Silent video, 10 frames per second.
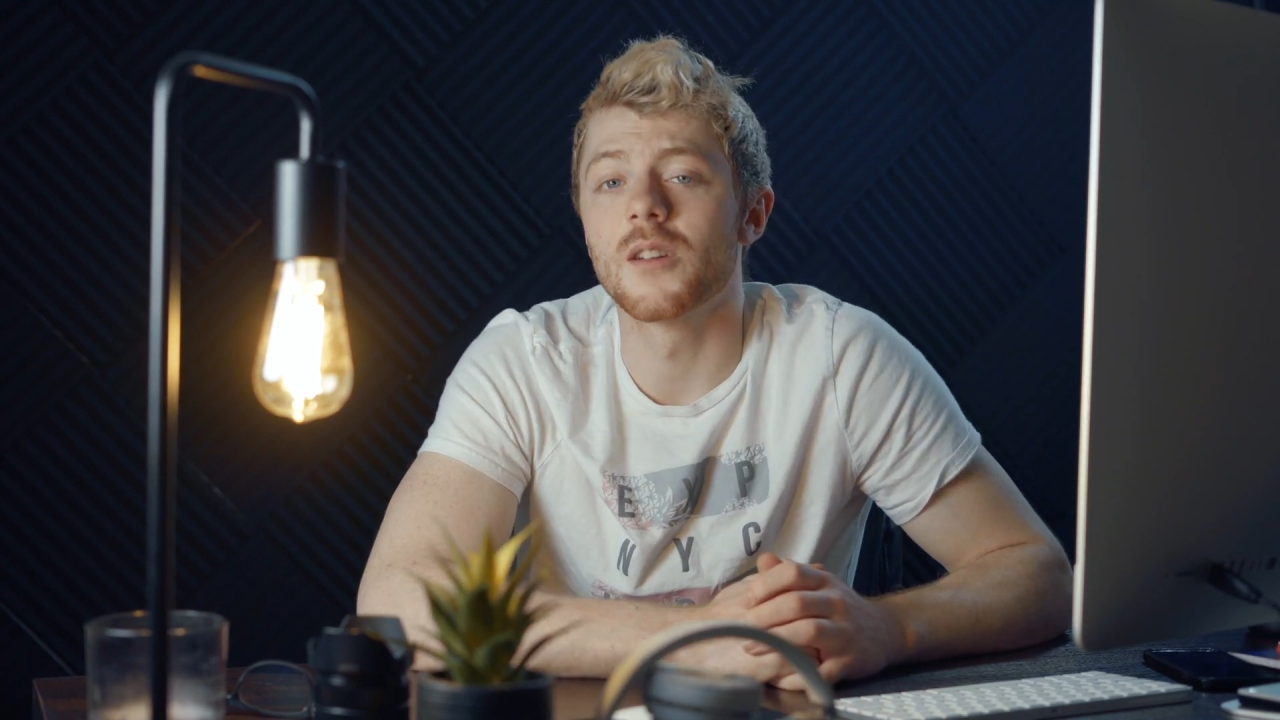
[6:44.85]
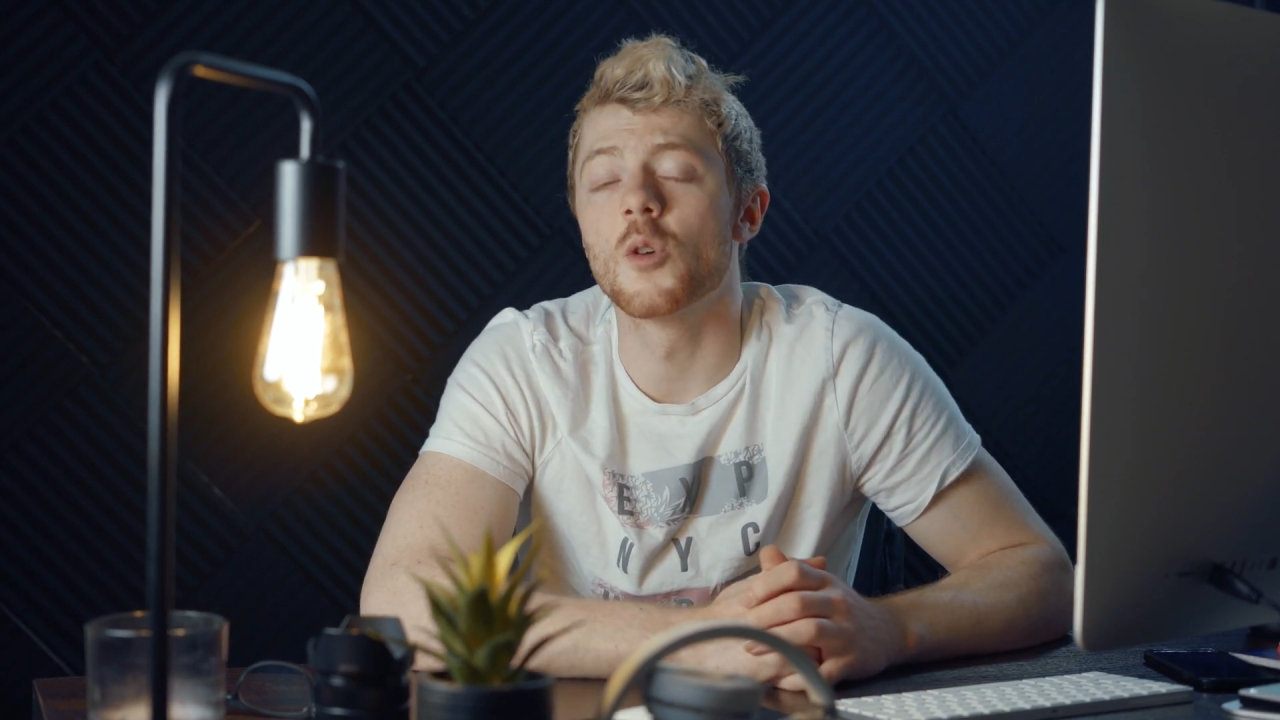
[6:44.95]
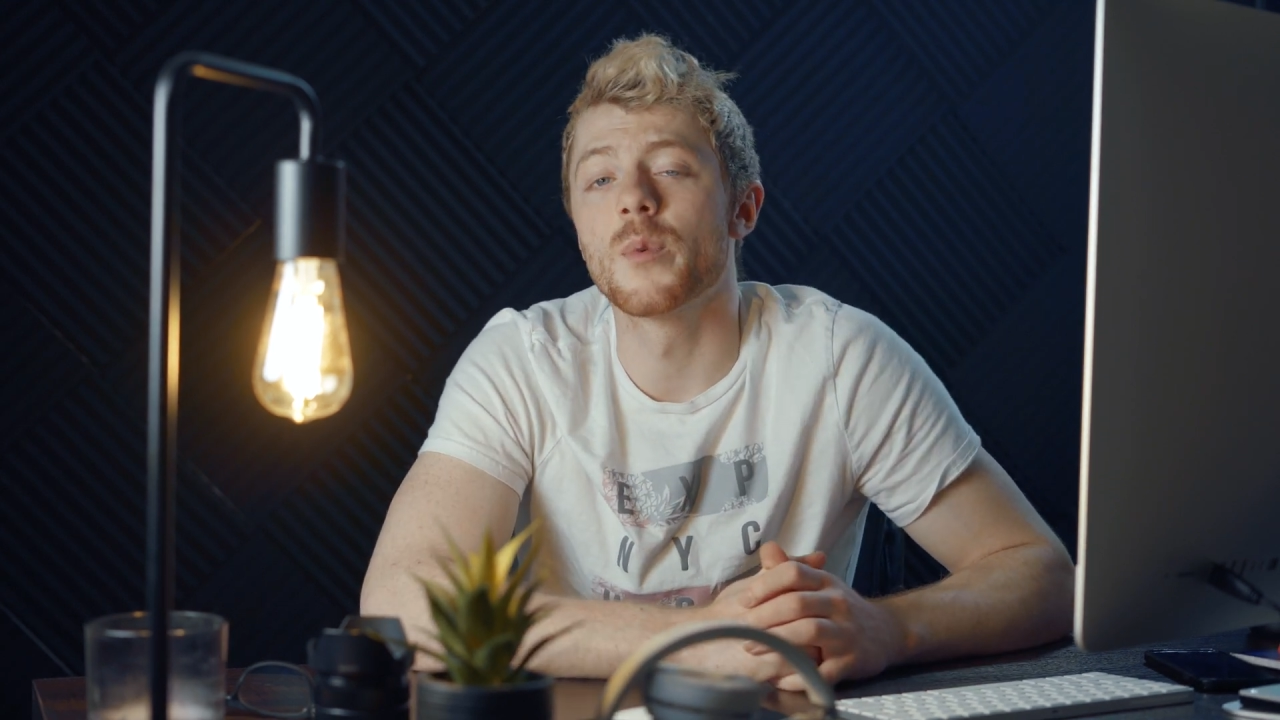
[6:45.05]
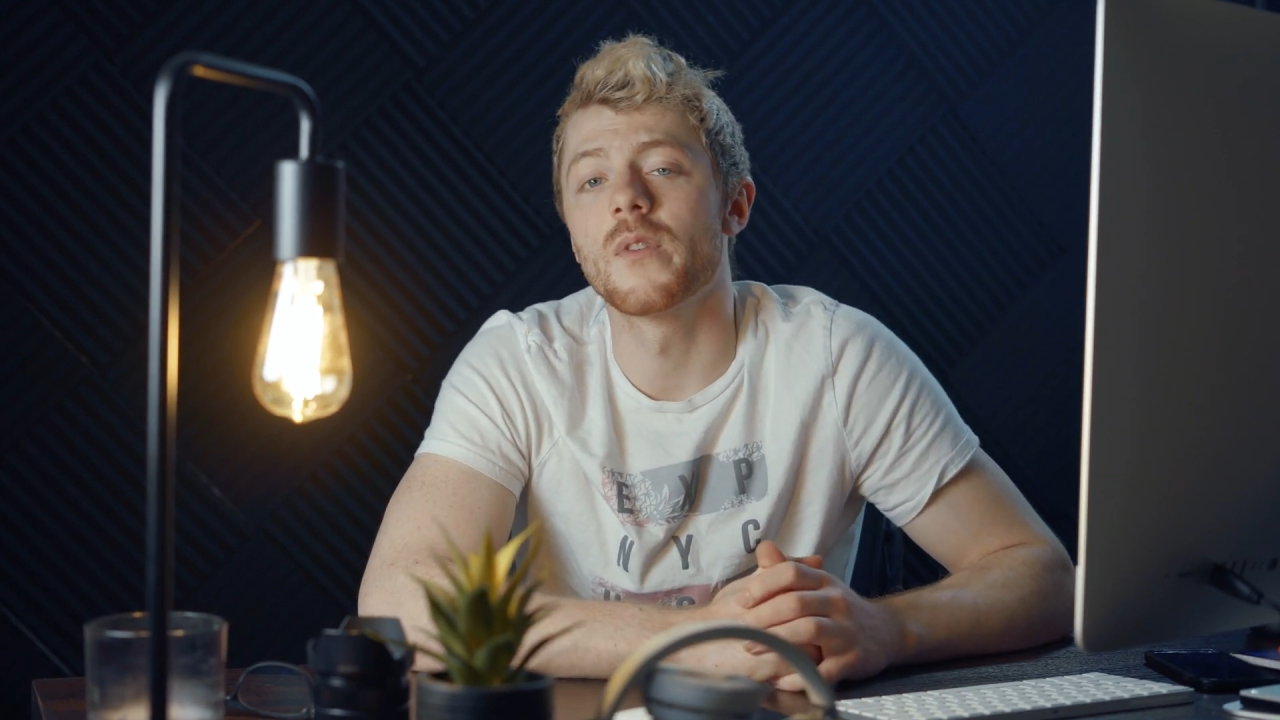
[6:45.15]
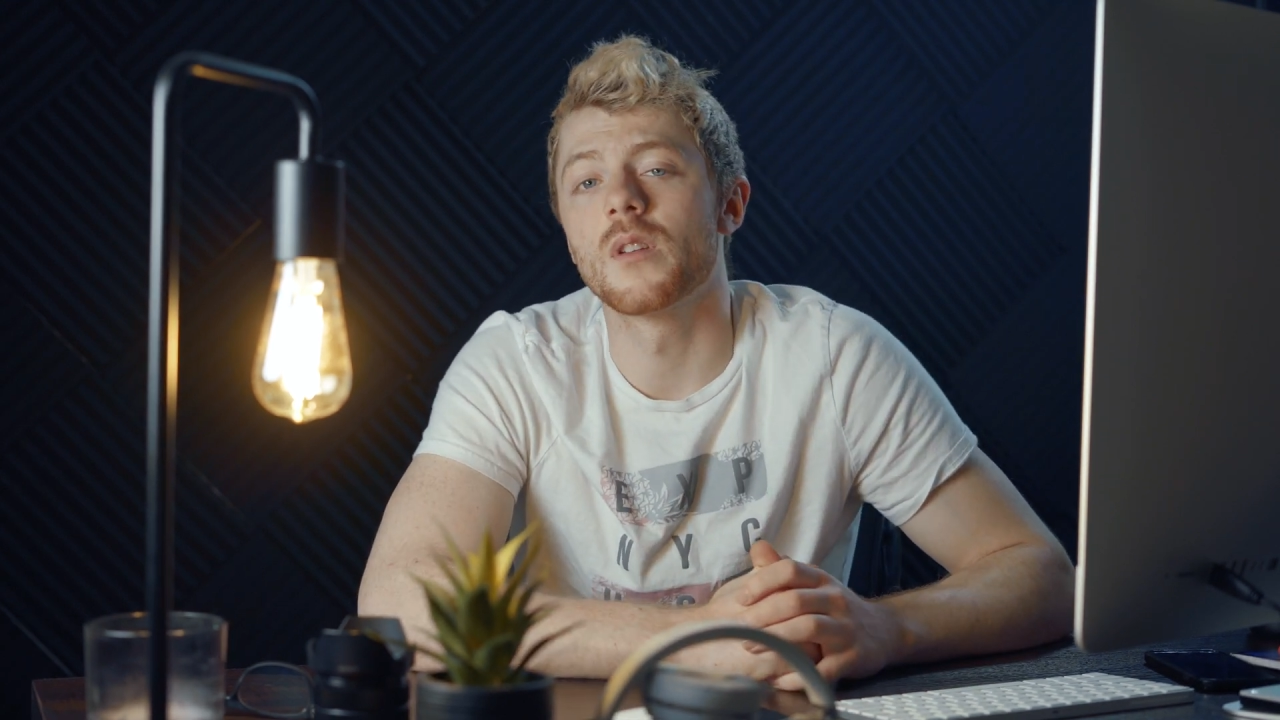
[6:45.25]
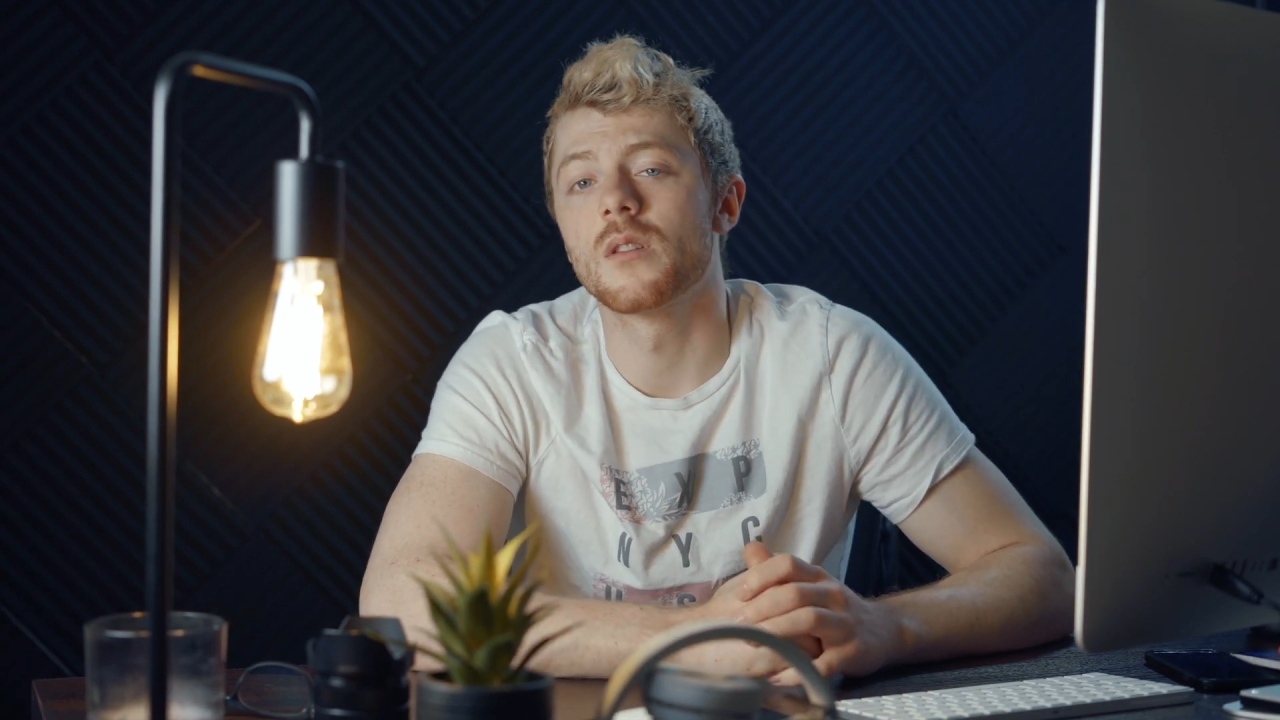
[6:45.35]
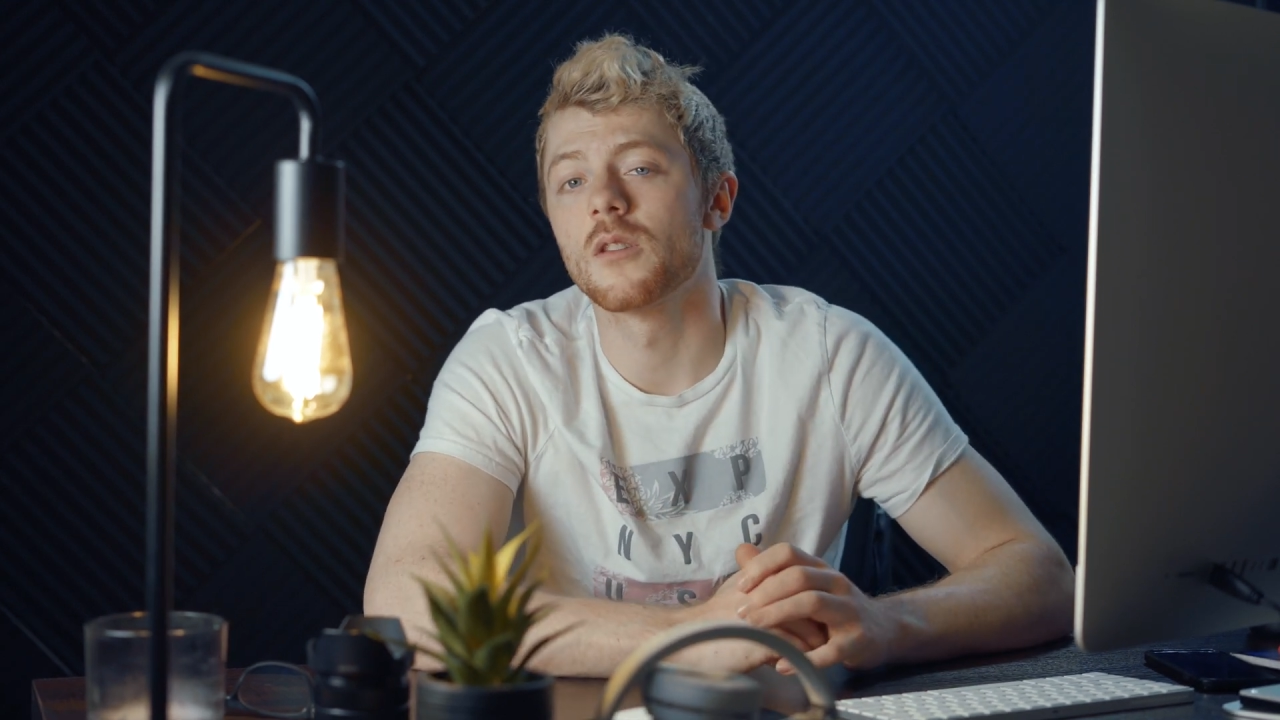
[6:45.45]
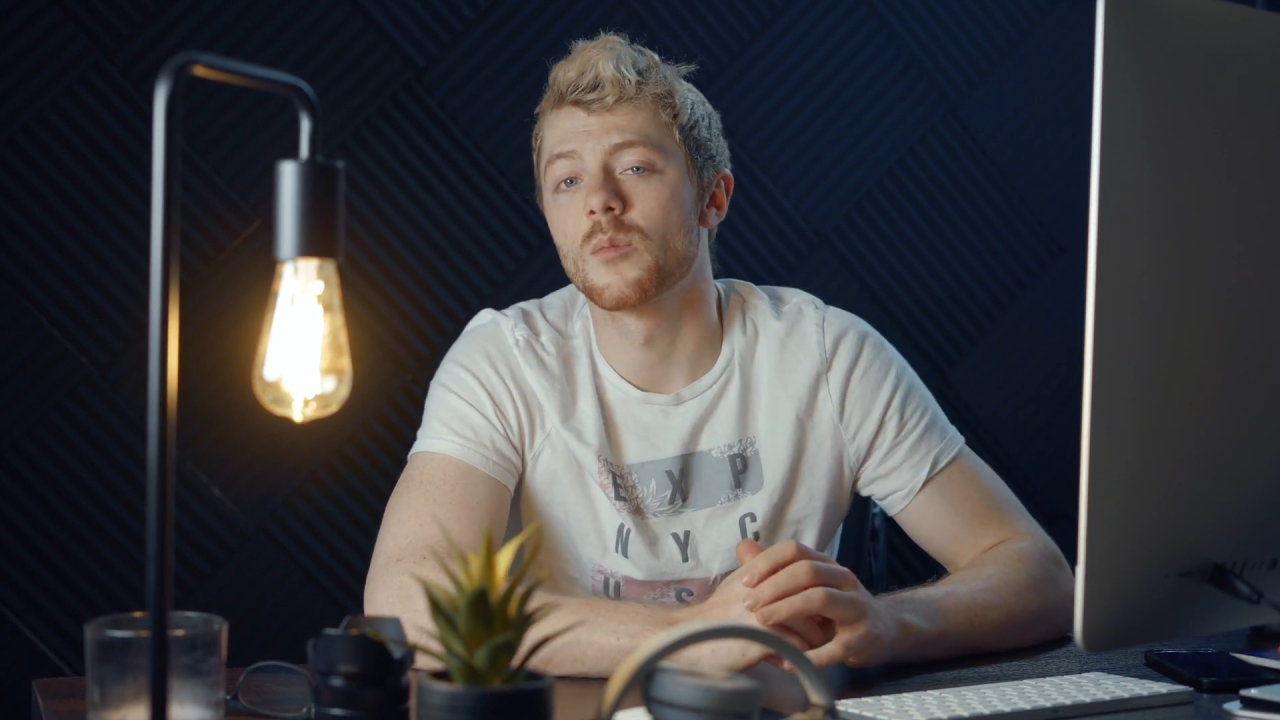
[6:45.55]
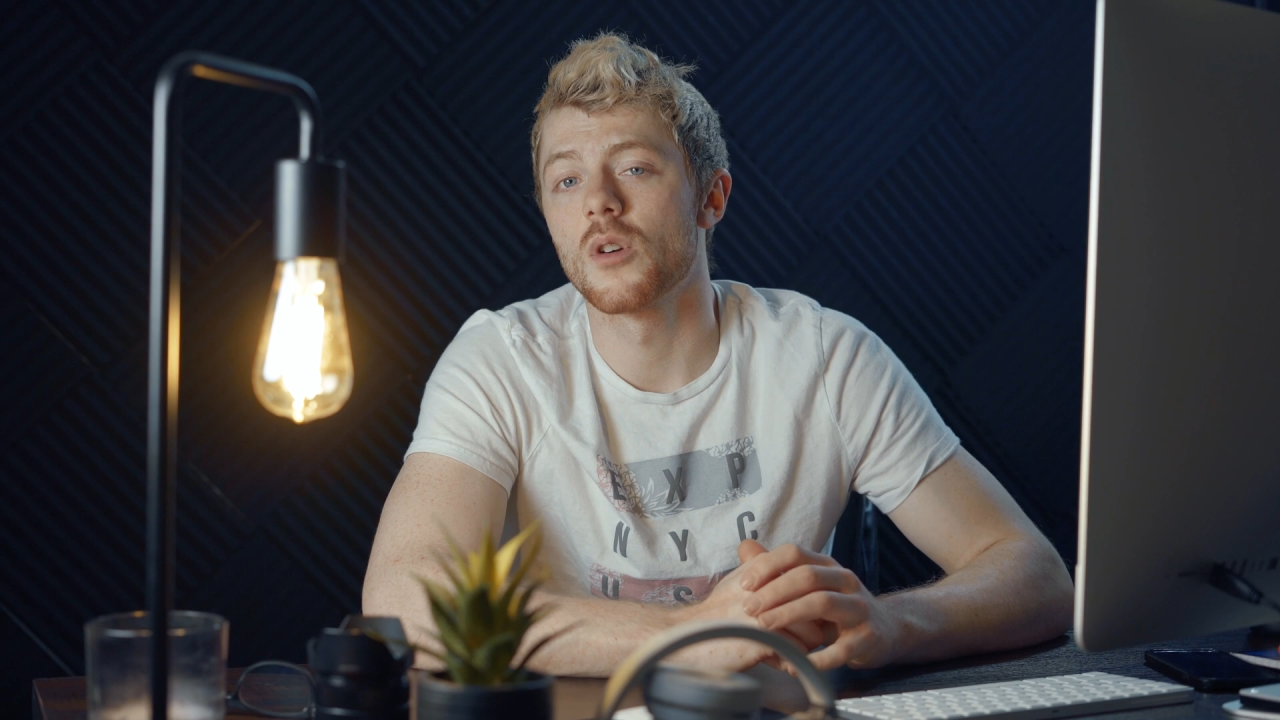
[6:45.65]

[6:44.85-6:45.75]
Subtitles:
I hope you're feeling a little